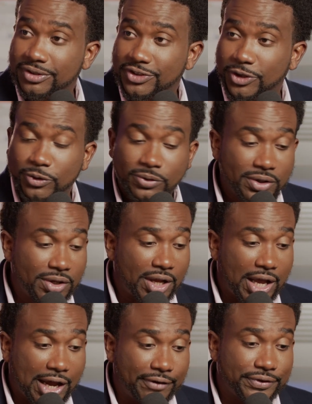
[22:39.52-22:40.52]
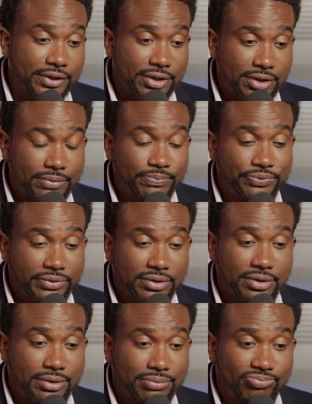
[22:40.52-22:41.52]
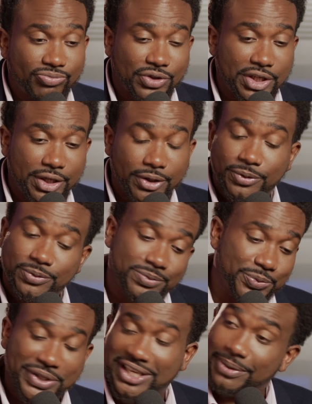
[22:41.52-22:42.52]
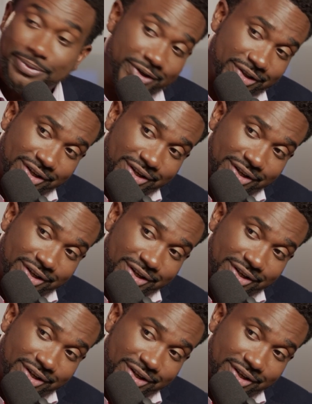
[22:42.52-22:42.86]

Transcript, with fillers: So after, you know, we came out of